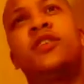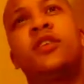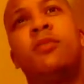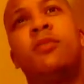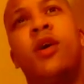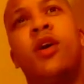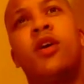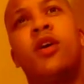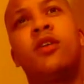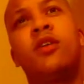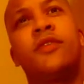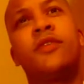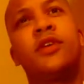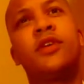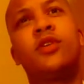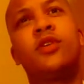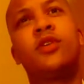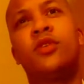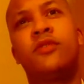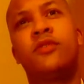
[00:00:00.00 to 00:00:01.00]
the Marvel
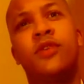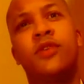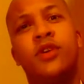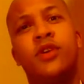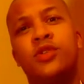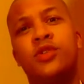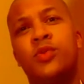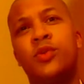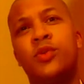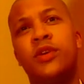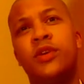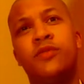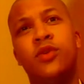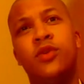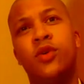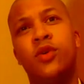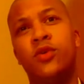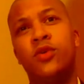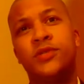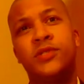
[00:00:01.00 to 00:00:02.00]
Universe we've known
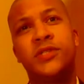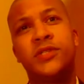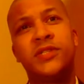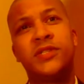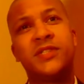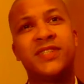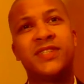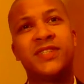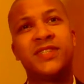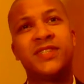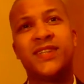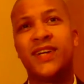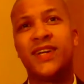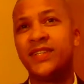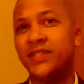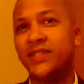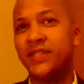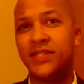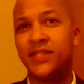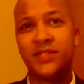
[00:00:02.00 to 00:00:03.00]
since
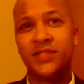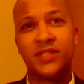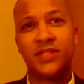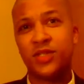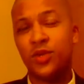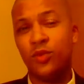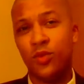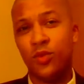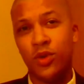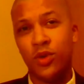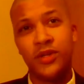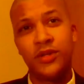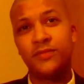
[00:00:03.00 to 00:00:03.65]
1960.